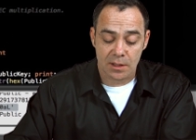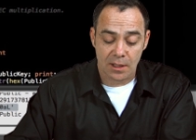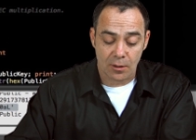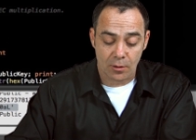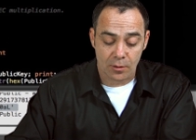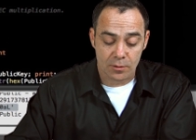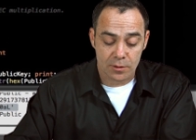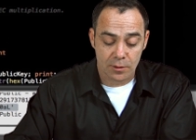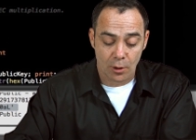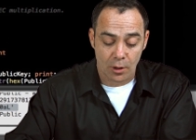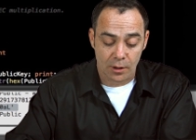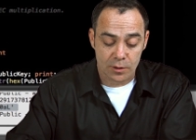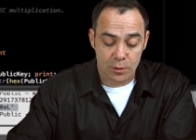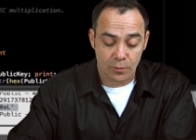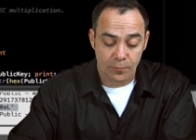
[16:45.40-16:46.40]
characters
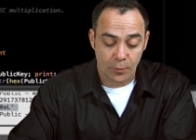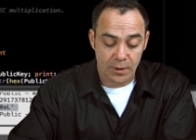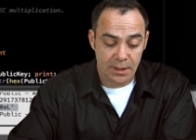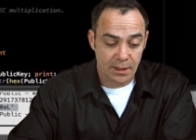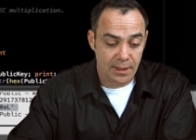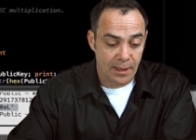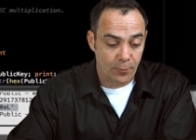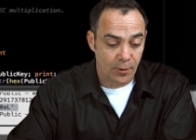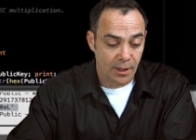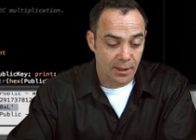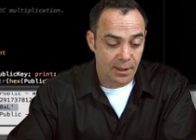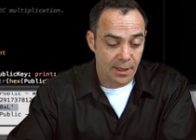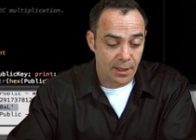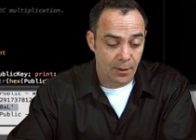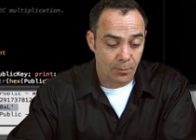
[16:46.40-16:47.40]
long. So if we did that right
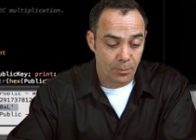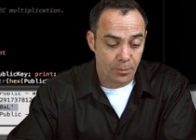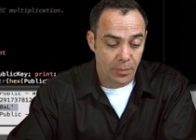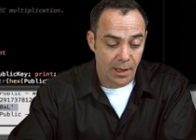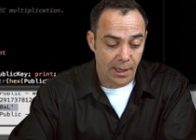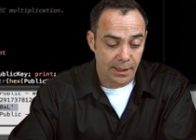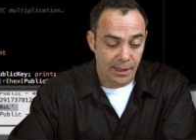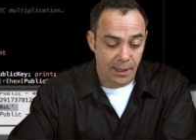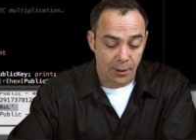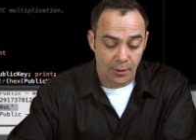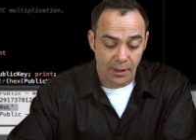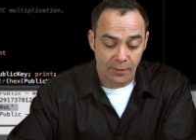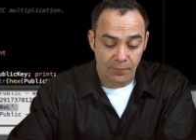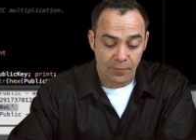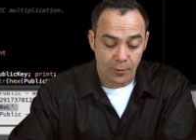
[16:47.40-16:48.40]
now,
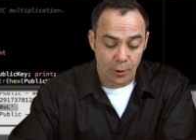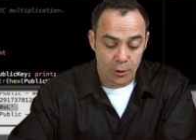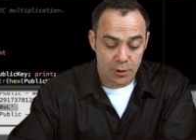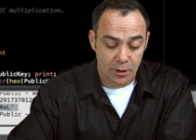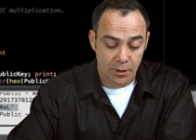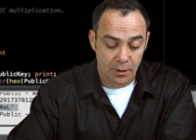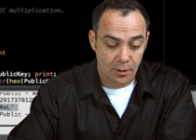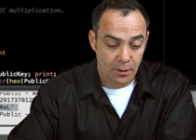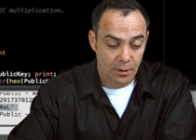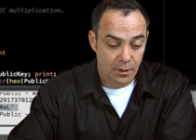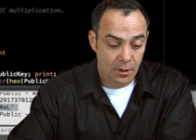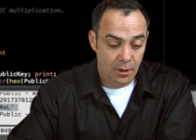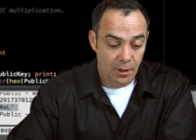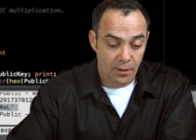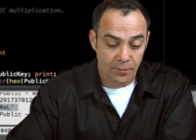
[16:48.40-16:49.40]
binary version
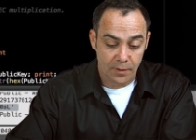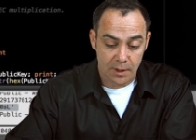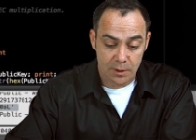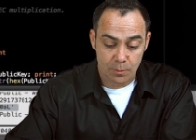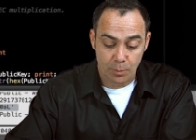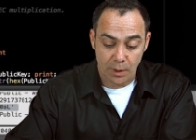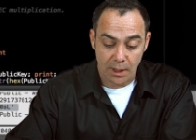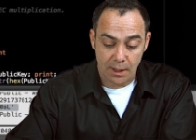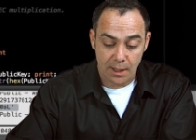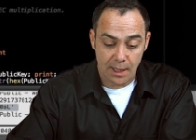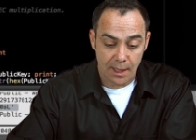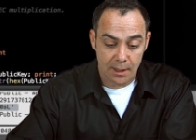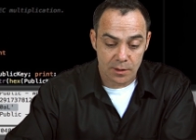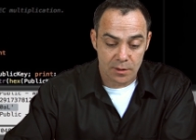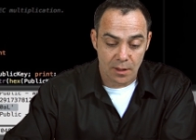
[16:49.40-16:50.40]
of this big
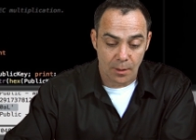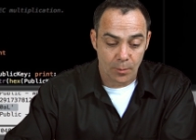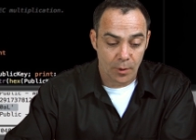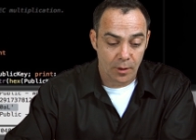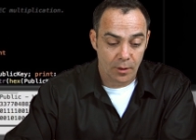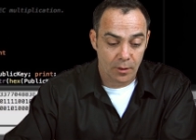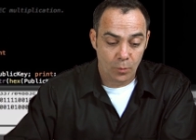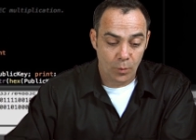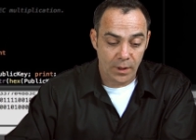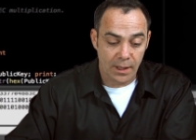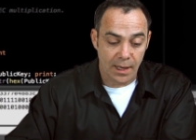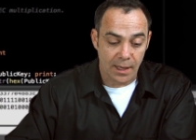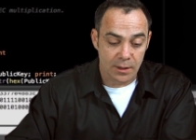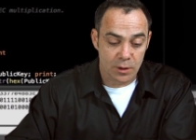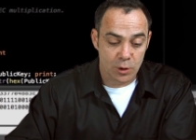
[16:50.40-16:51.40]
hex number, we
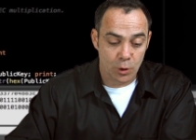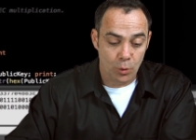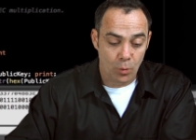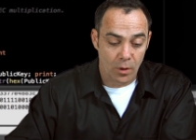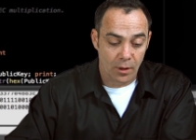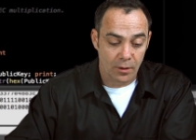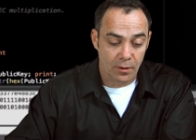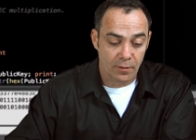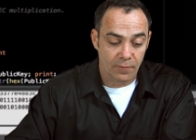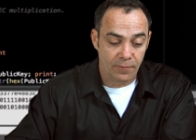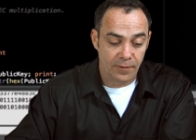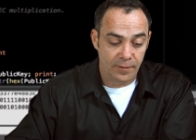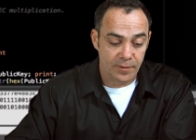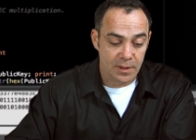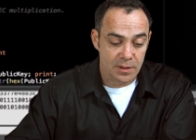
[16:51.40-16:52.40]
get
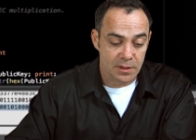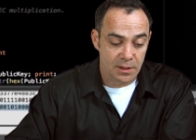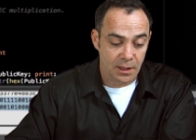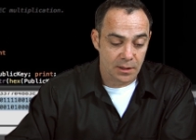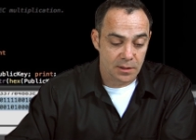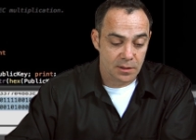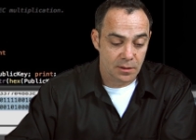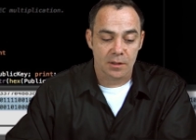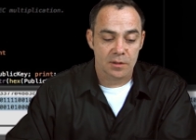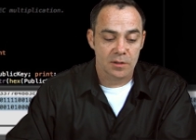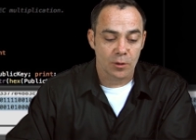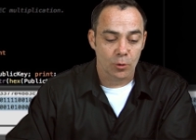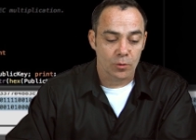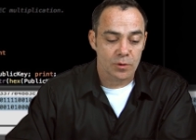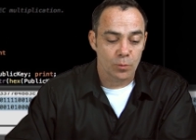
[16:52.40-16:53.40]
256
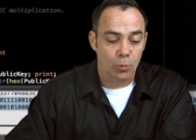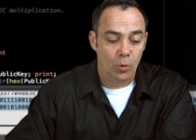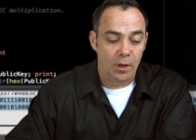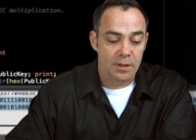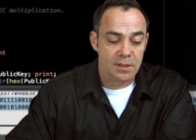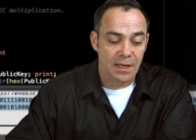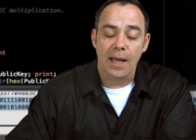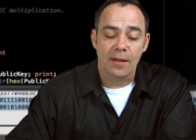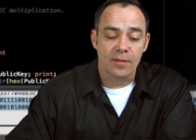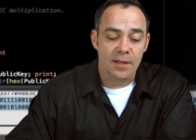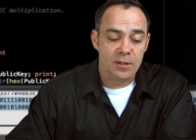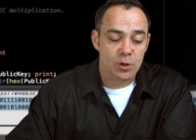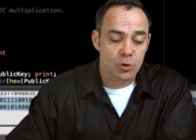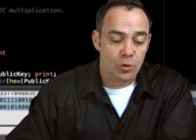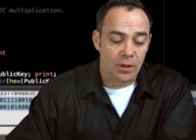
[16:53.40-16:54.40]
zeros and ones. And
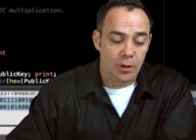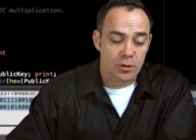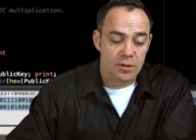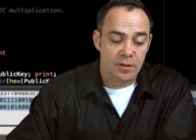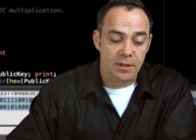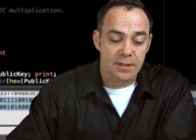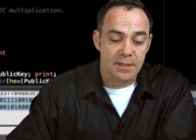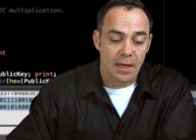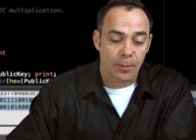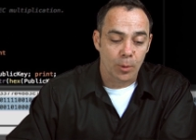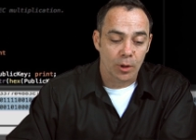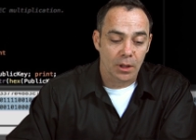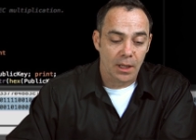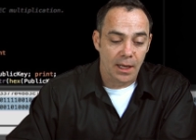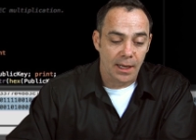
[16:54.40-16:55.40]
this triggers the
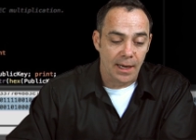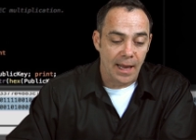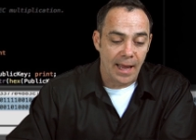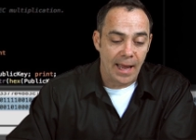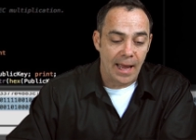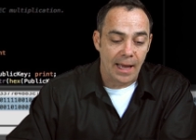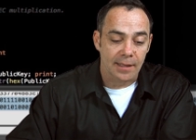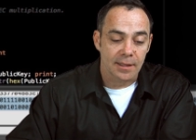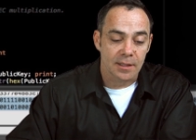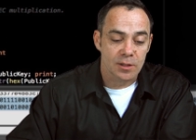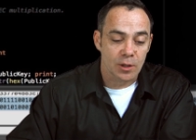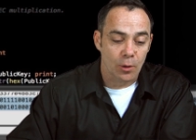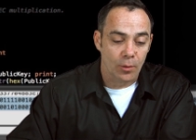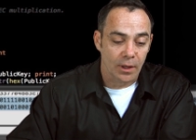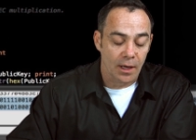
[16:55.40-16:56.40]
double and add that's
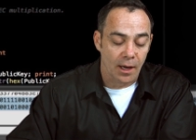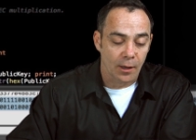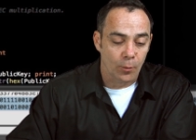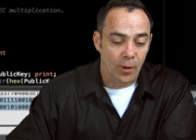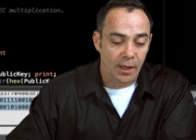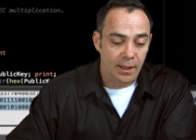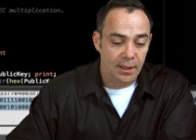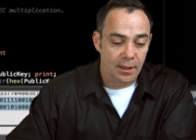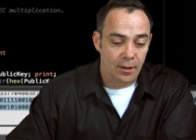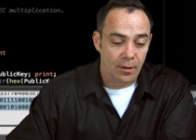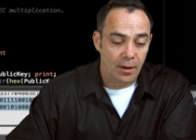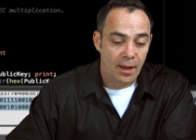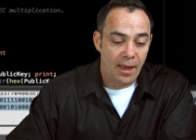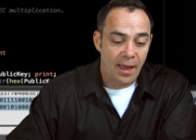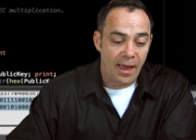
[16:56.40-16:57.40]
going on right
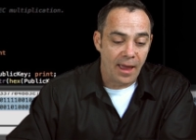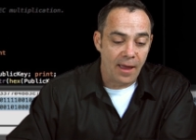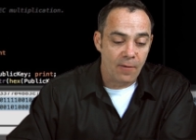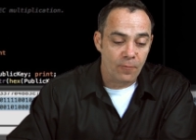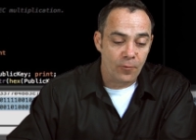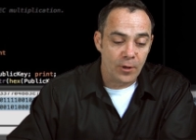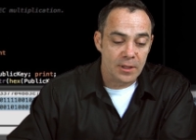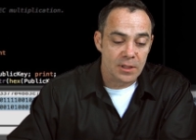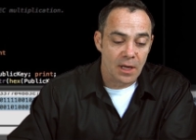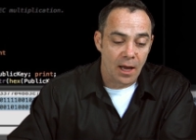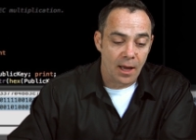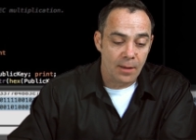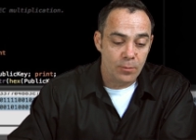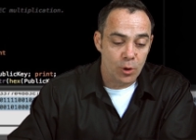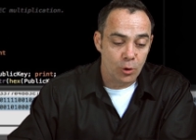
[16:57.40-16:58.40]
here. Every
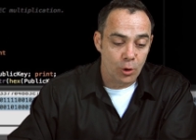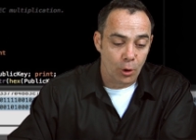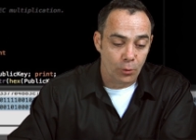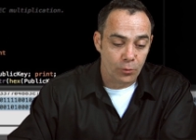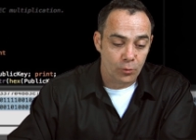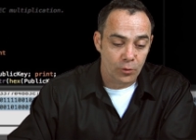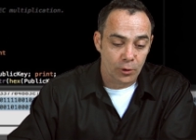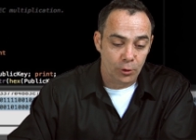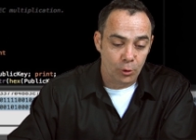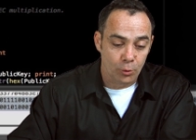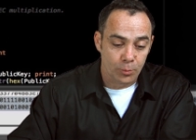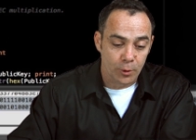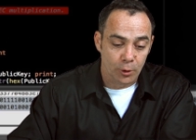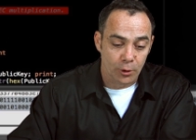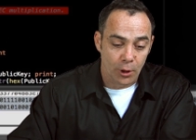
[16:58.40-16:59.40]
time you go through the
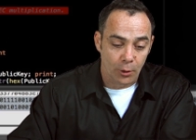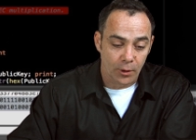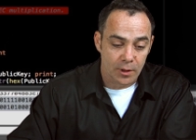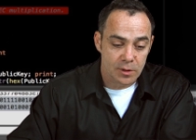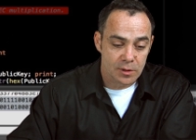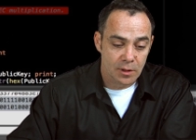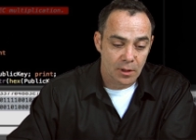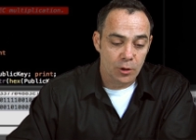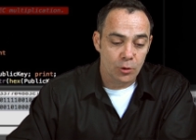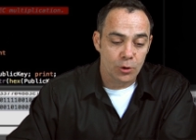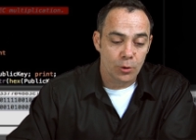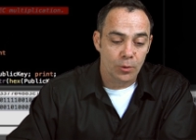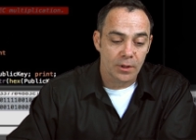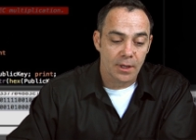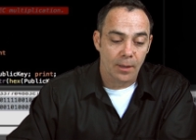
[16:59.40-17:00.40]
loop, you'll notice you
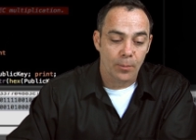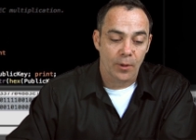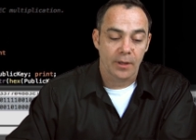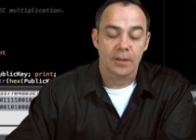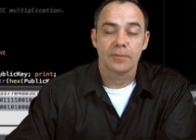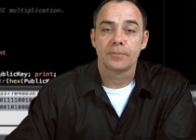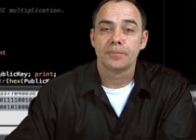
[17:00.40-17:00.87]
do a doubling.